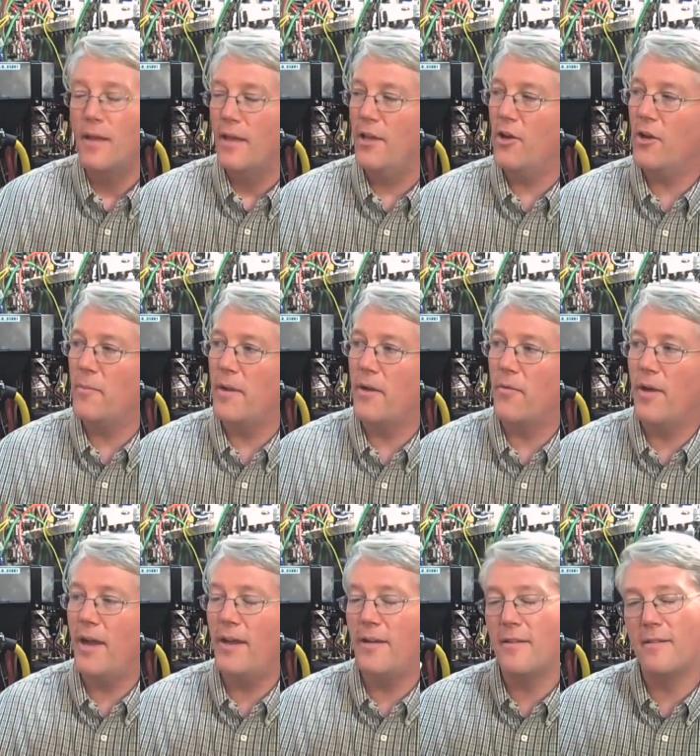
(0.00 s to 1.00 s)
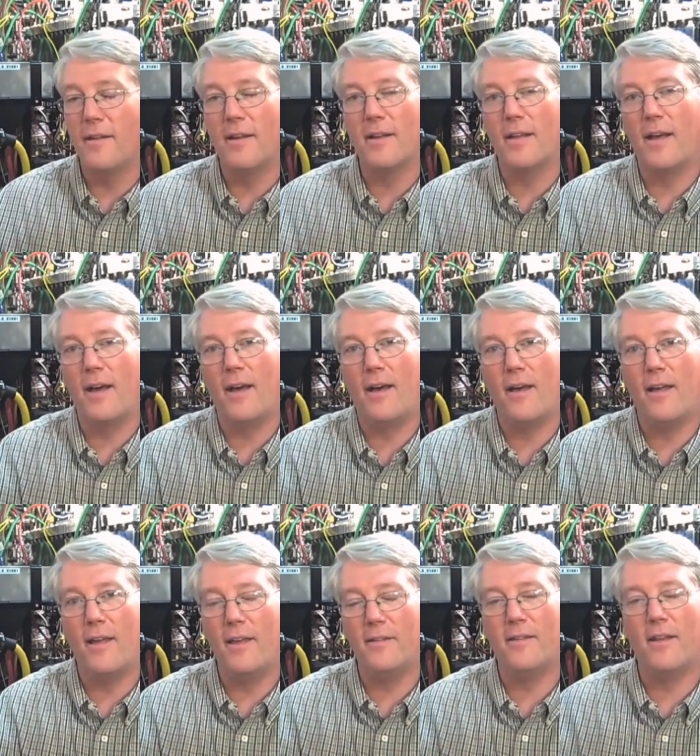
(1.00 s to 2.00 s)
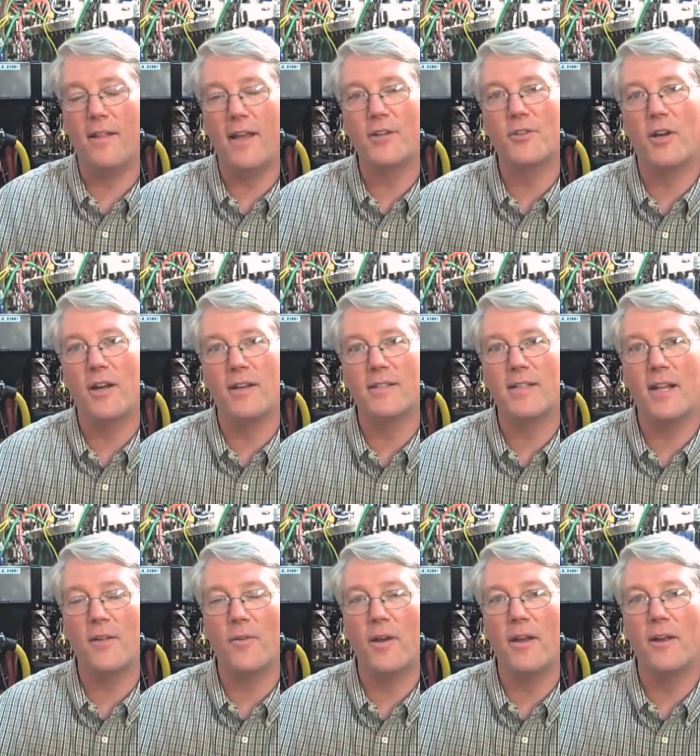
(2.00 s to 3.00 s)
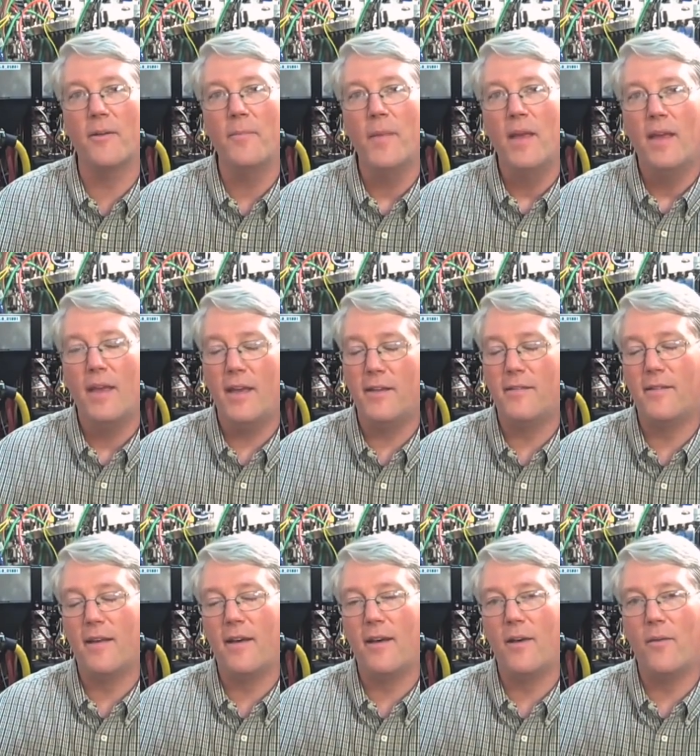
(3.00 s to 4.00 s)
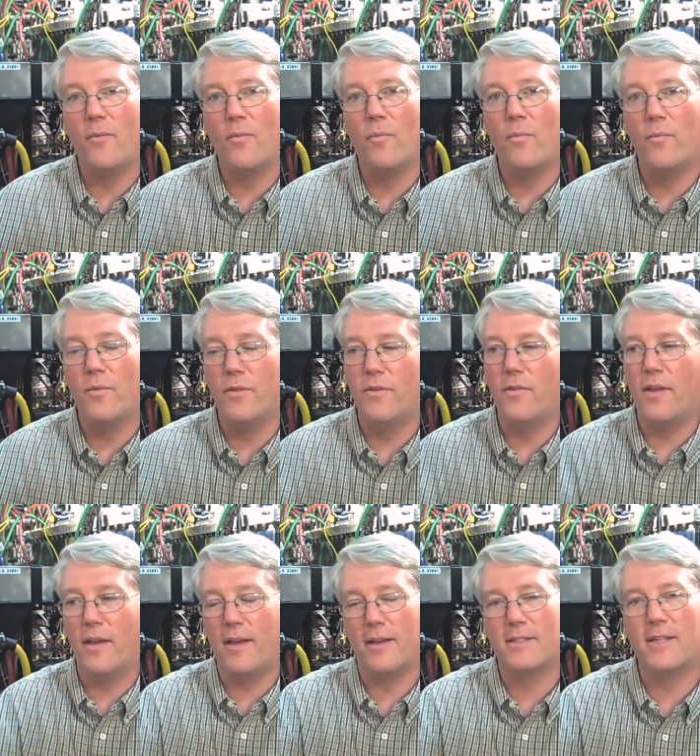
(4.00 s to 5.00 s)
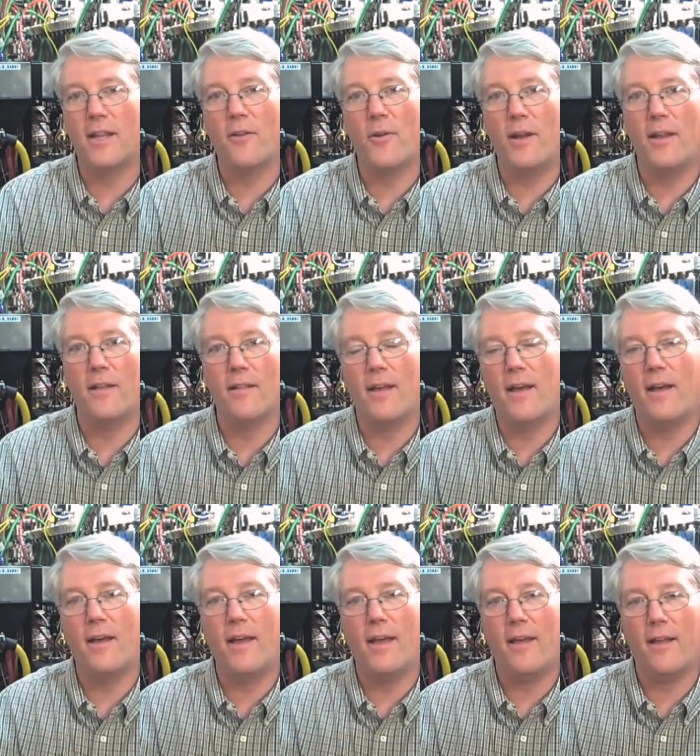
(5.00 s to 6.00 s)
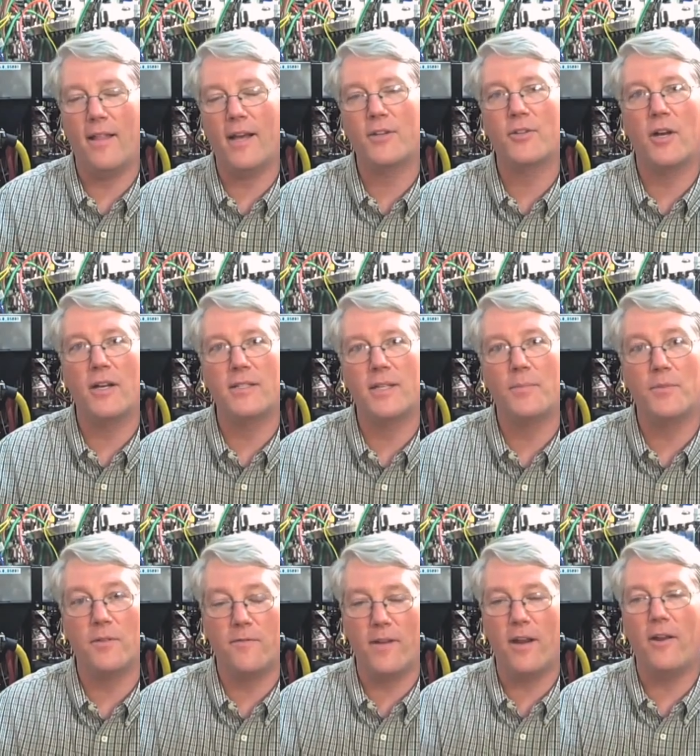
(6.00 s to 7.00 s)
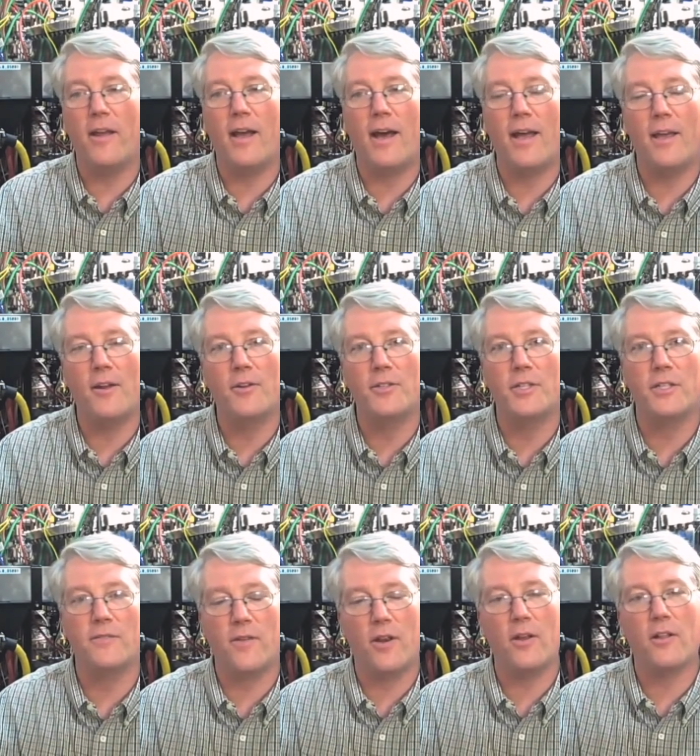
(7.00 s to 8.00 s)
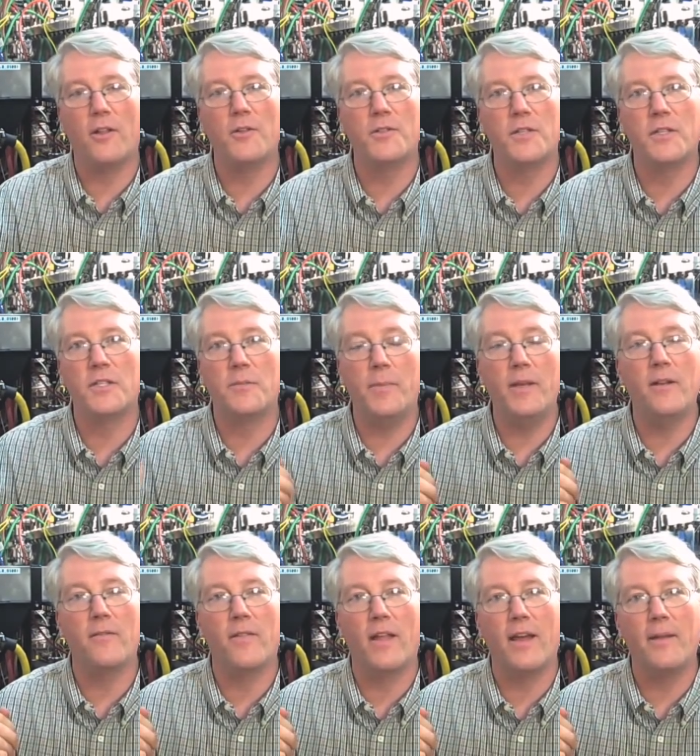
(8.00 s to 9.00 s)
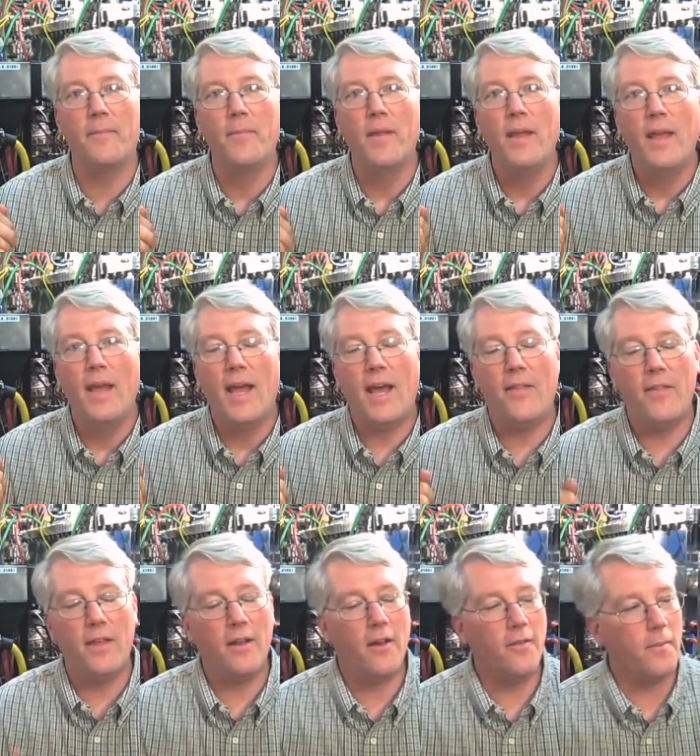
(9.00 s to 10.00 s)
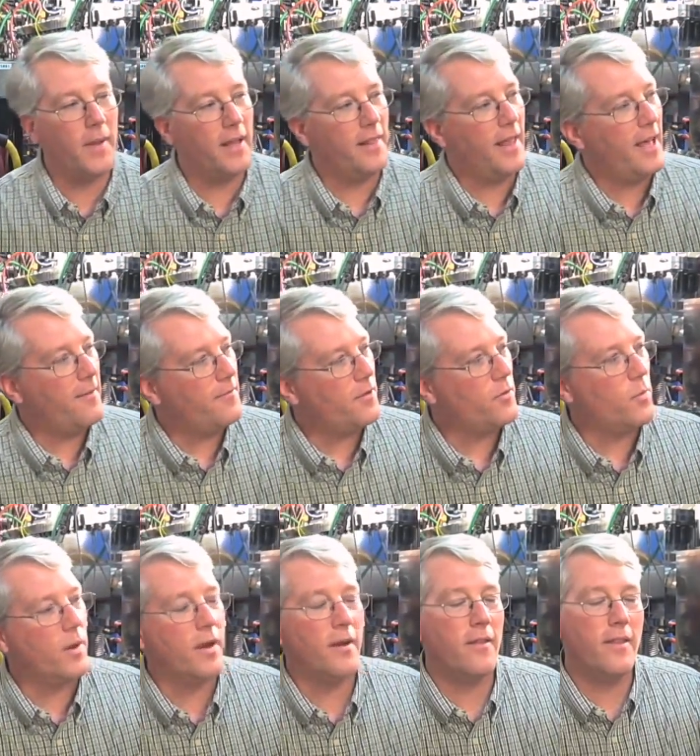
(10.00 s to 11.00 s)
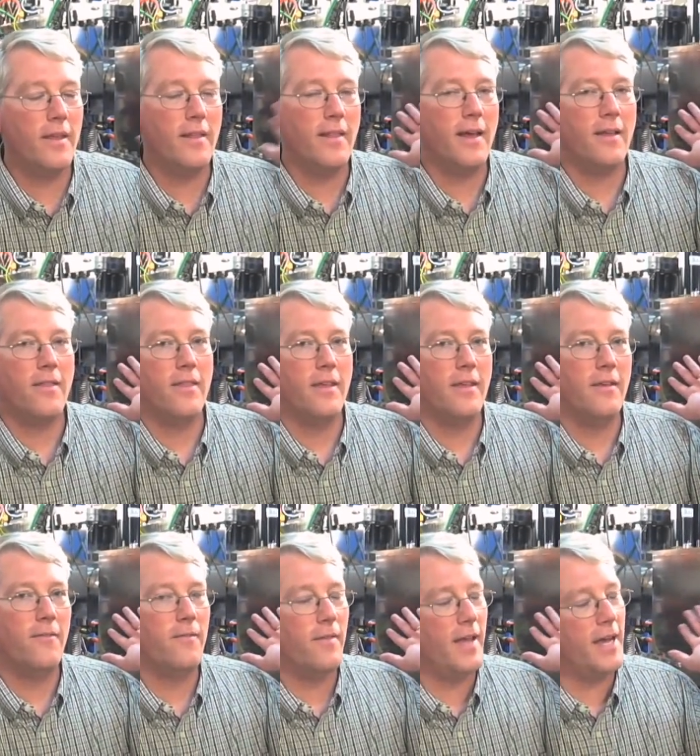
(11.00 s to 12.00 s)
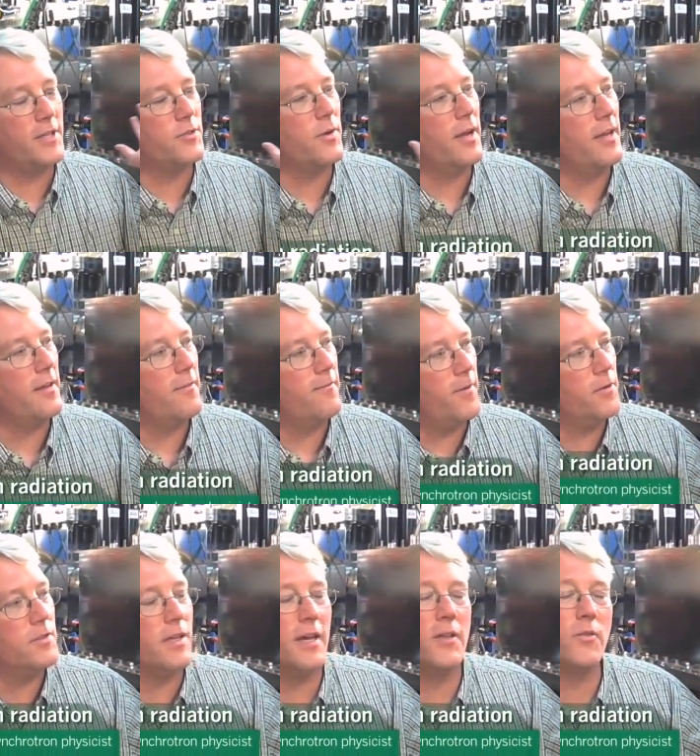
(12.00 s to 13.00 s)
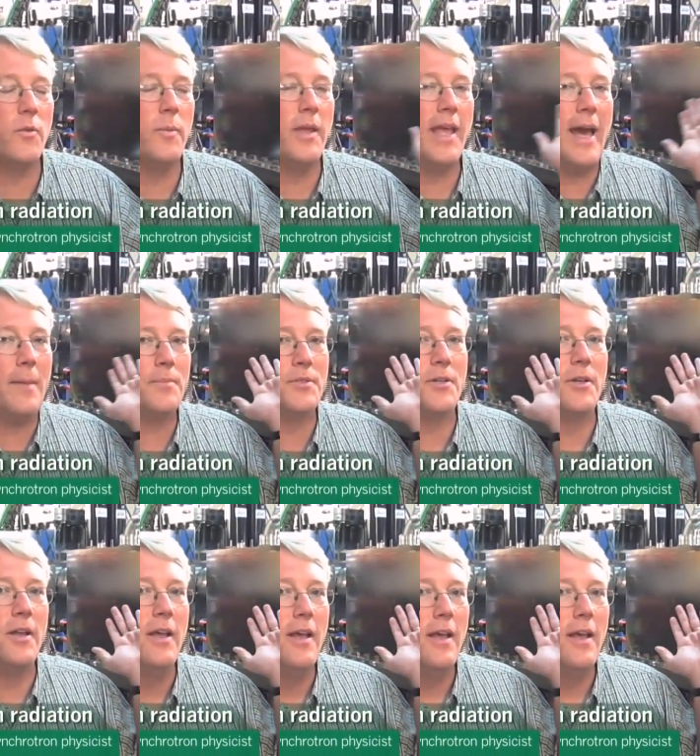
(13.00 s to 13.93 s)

Here on my right is, an, uh, is the electron accelerator. It's uh, accelerating uh, electrons up to very high energies, very close to the speed of light. And then on my left is where the, the X-ray photons will be captured